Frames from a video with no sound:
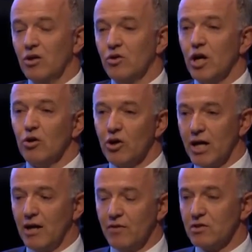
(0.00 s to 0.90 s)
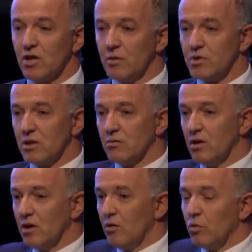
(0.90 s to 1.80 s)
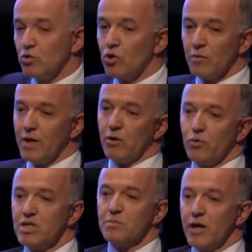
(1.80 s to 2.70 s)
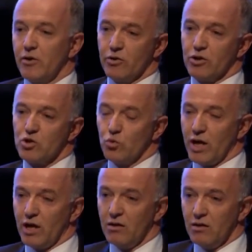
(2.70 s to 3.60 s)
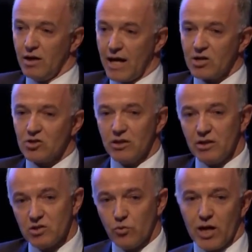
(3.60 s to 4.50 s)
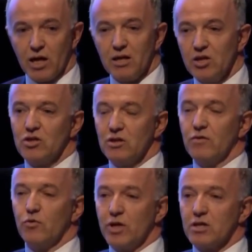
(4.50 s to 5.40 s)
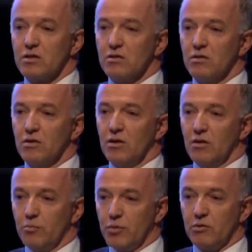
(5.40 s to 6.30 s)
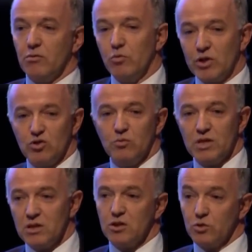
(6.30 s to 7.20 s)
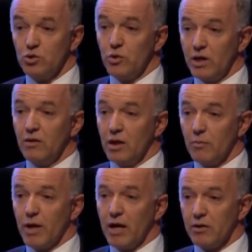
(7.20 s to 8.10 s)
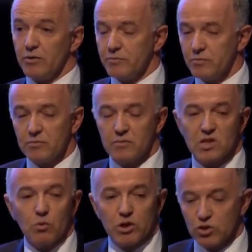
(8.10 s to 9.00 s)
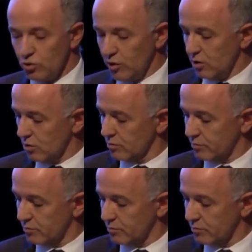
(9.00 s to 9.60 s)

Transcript: You no longer have the time. So we talk about a risk paradox where actually there's a recognition of the risk, but we're too busy to do anything about it. So what do we do?